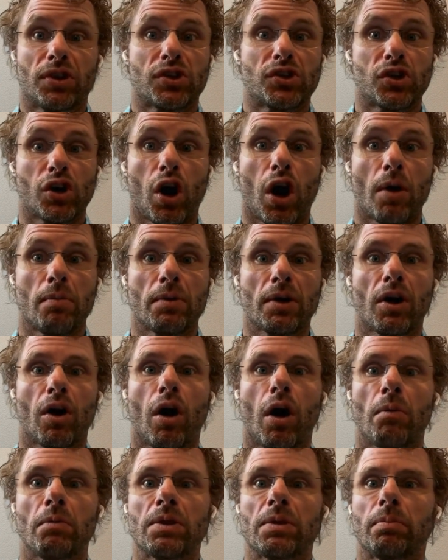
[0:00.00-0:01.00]
with the charm and
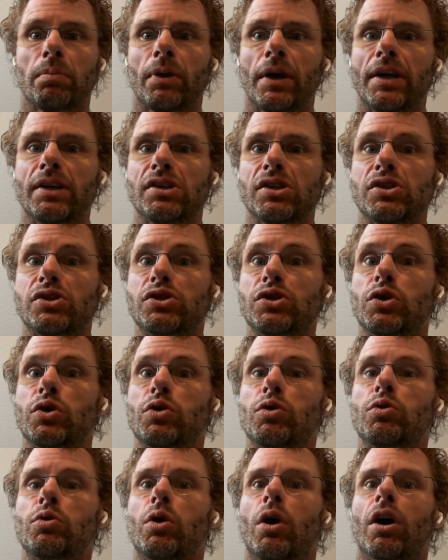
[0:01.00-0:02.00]
calm of the places,
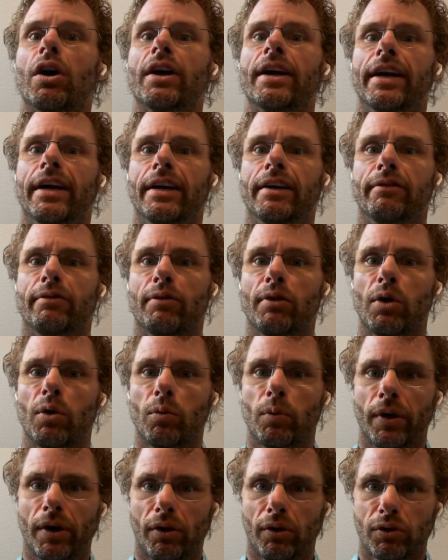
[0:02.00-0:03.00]
you are in for a
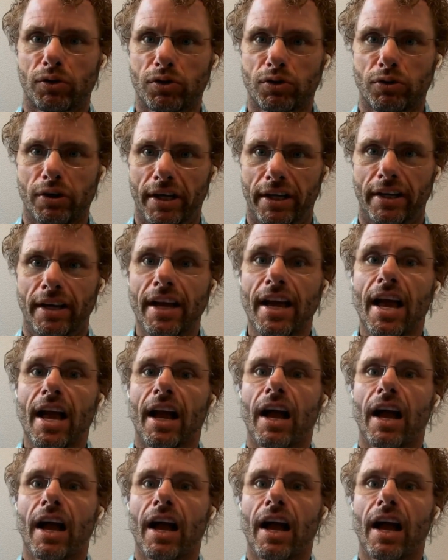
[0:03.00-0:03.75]
real treat.